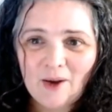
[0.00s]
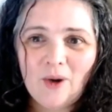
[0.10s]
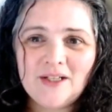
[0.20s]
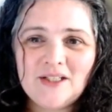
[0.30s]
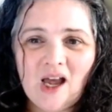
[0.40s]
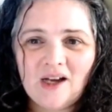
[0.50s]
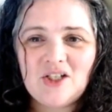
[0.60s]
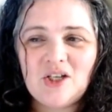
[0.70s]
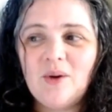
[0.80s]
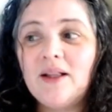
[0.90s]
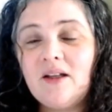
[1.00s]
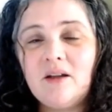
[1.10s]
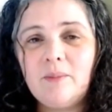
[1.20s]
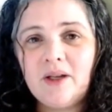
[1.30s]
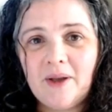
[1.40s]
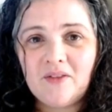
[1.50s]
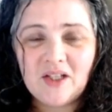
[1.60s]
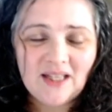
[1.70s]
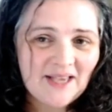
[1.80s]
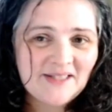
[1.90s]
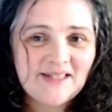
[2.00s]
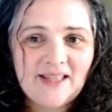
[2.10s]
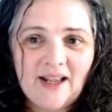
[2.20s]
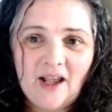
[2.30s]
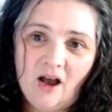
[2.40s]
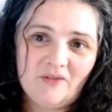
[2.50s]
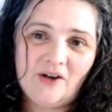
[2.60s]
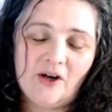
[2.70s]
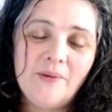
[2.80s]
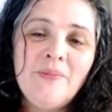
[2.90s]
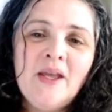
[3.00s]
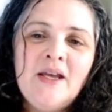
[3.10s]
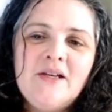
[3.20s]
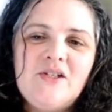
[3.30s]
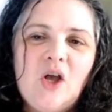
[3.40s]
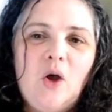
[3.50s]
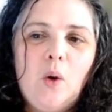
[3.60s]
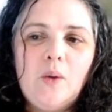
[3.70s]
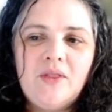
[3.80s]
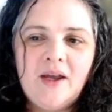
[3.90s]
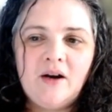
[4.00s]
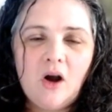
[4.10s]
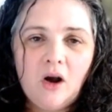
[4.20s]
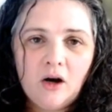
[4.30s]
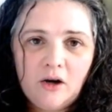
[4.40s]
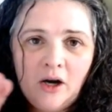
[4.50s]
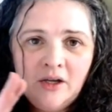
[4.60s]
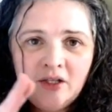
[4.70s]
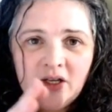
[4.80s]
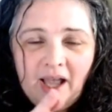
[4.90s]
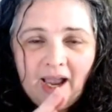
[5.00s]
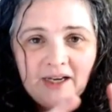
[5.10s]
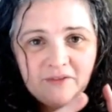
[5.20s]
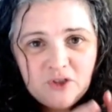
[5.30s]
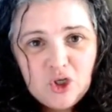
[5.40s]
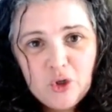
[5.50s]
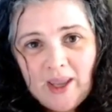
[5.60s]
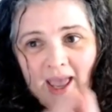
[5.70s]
I want to talk to you a little bit about the classes that I offer. So there are kind of 2